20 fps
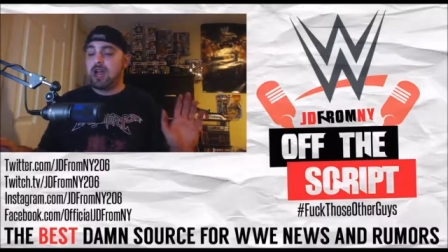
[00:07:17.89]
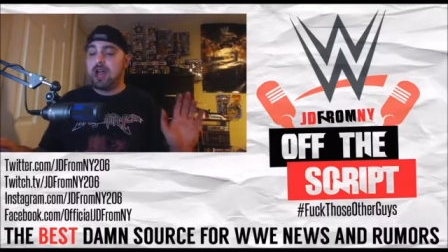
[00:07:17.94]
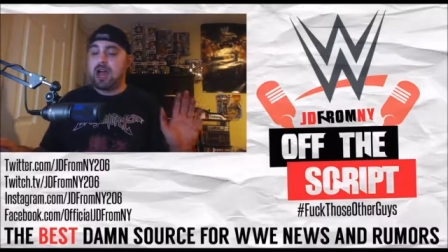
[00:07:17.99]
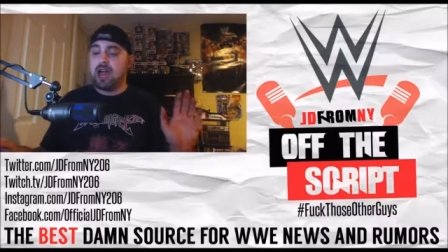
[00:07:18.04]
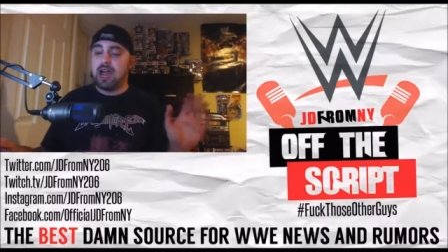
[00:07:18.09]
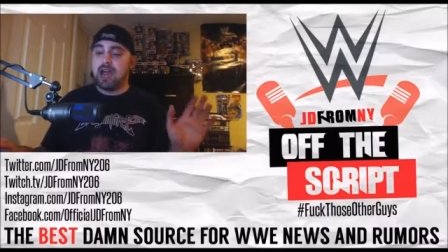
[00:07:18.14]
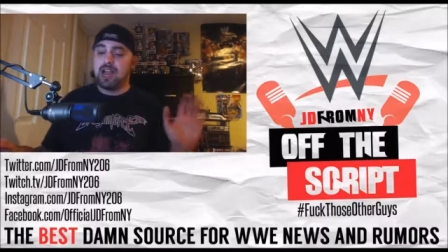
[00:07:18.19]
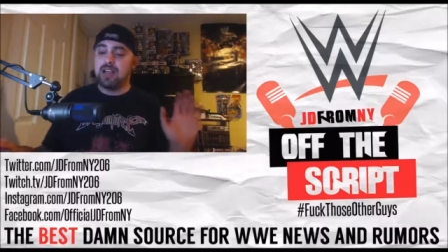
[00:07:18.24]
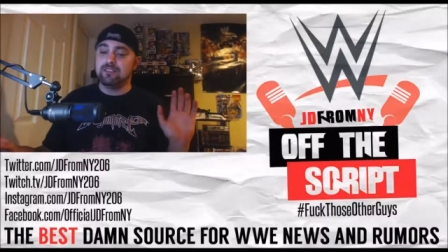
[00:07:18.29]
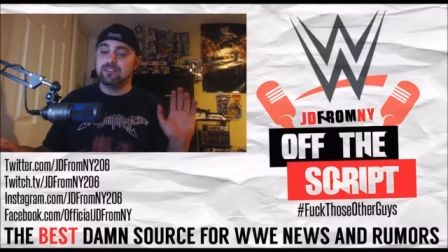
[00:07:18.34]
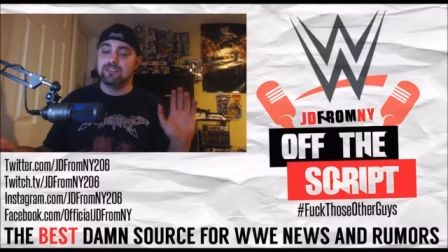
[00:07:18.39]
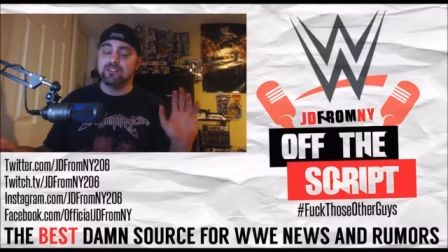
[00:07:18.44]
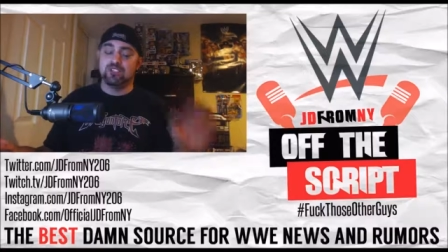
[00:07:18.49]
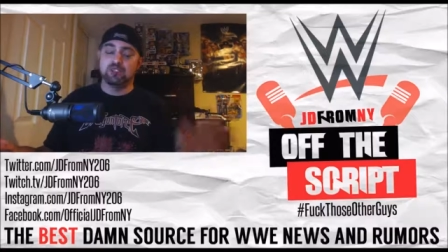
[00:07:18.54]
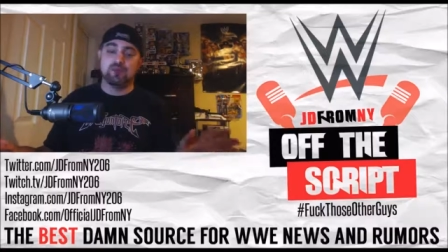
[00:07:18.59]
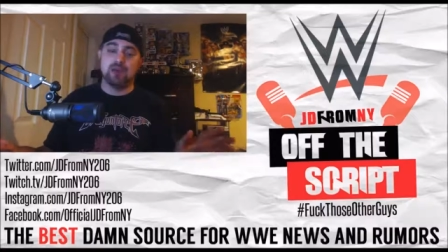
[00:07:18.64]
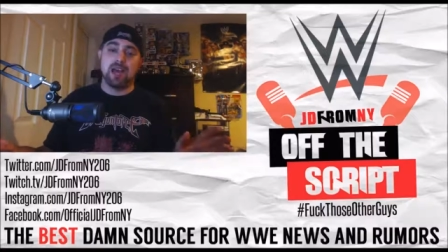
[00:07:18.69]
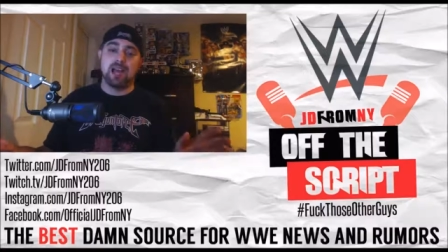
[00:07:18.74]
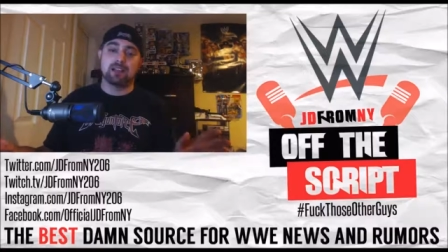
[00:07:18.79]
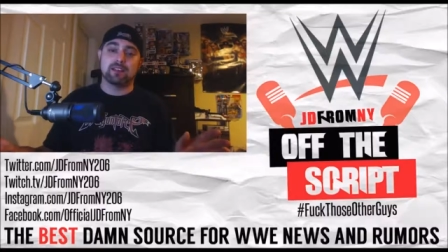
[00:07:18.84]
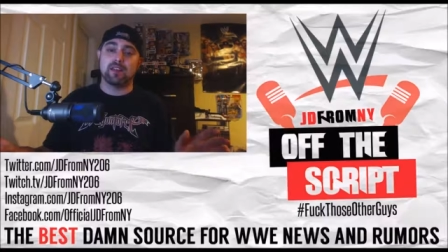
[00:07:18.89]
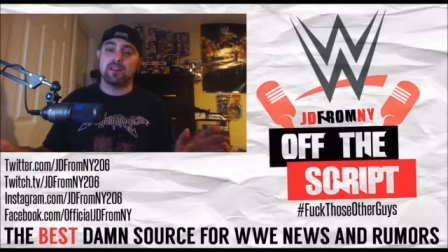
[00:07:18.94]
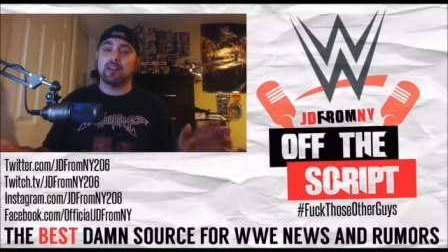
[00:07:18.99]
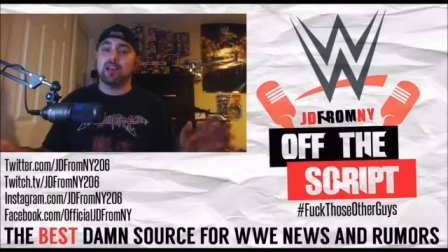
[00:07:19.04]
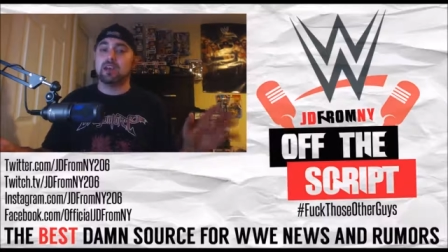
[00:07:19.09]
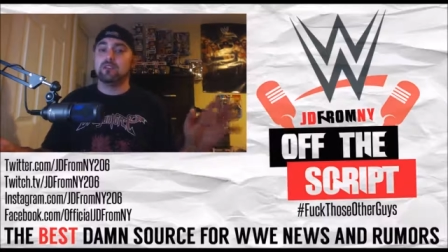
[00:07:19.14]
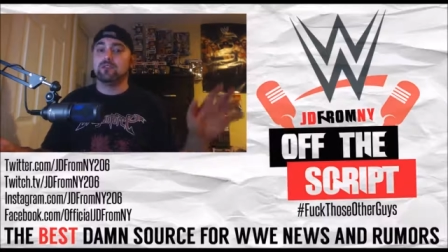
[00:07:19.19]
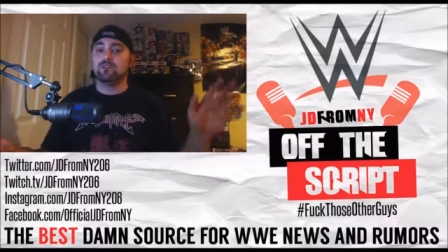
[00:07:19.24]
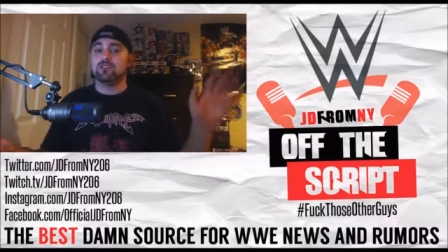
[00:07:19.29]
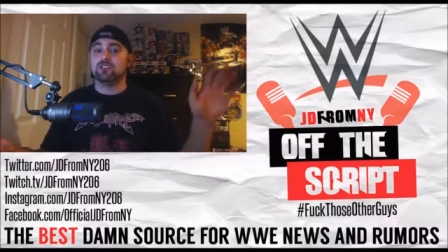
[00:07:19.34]
and SmackDown. I
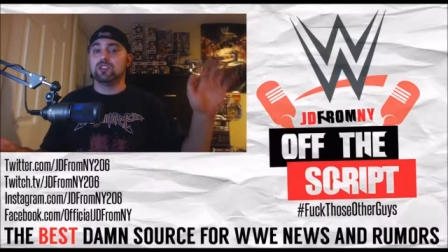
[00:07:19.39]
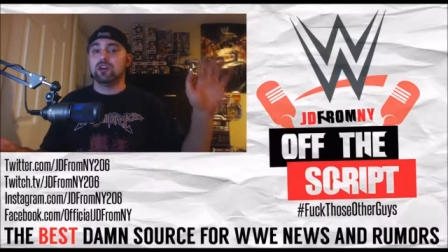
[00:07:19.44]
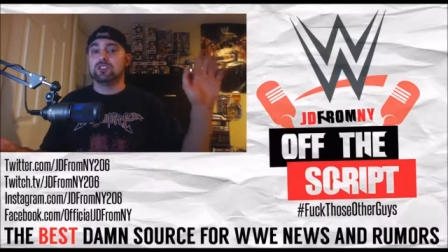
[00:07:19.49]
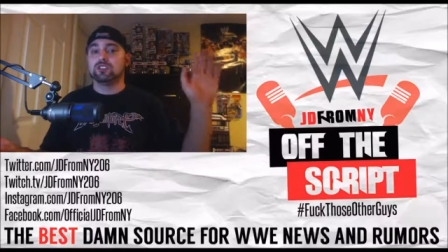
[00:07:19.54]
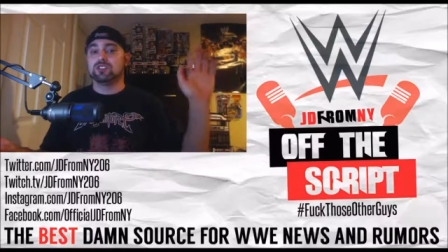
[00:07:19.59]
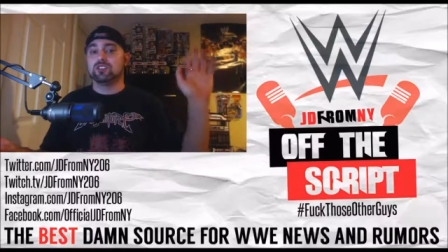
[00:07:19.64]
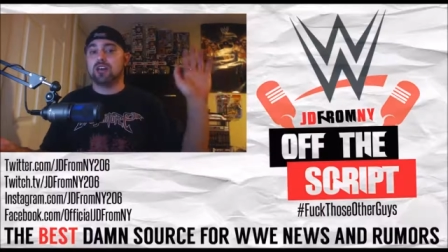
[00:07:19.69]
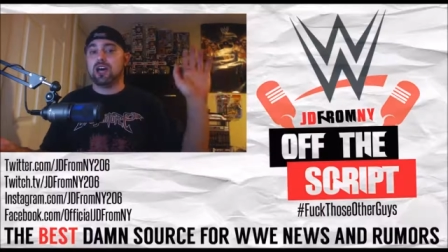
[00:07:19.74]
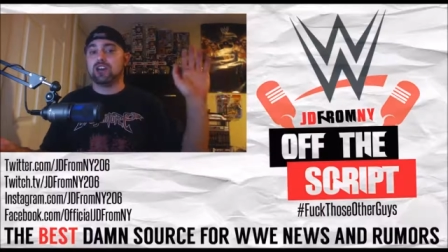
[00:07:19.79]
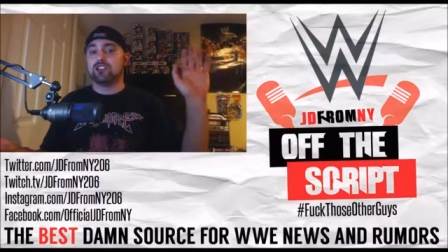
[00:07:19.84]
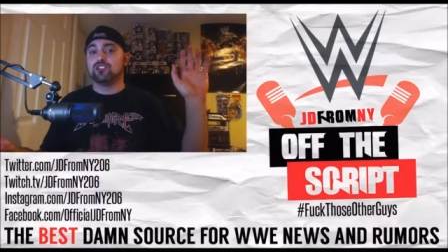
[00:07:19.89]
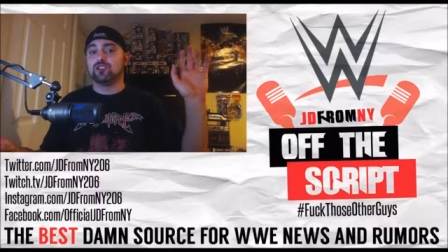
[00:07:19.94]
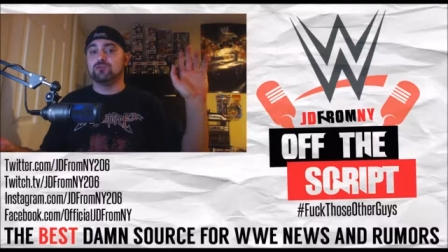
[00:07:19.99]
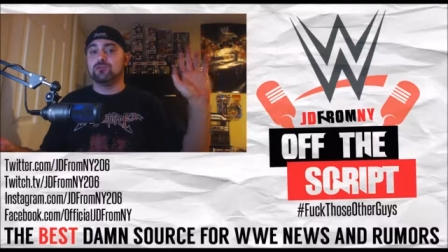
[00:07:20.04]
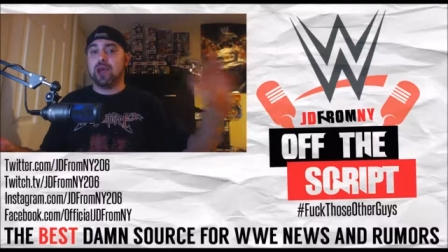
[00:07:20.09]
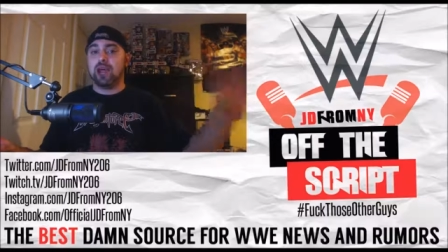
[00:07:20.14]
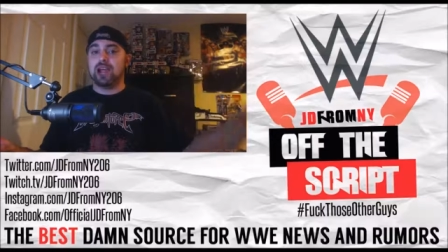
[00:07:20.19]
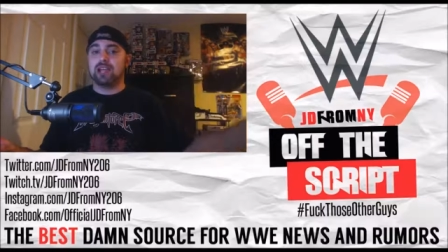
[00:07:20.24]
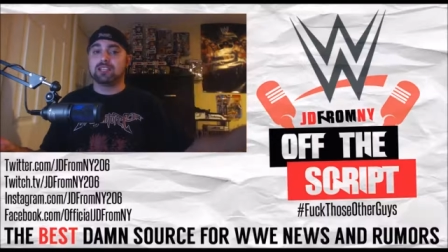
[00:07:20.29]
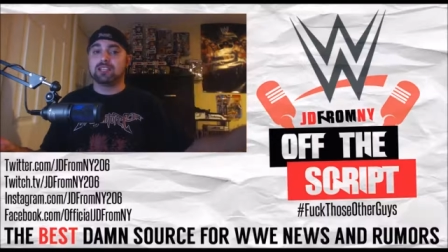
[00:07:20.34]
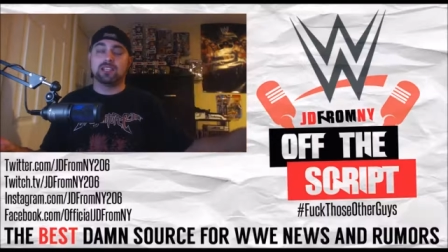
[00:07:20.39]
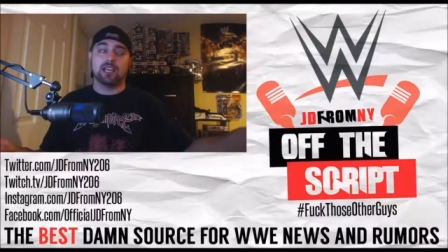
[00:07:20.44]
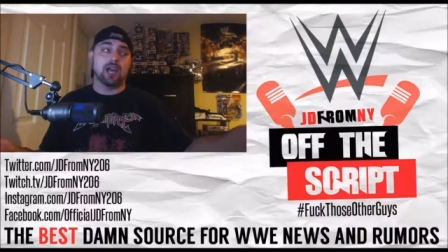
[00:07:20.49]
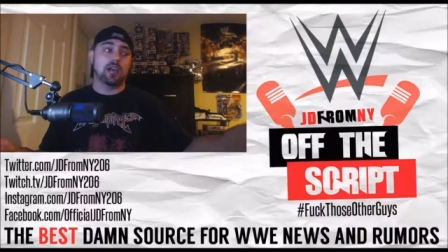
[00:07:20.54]
got news on Sasha Banks.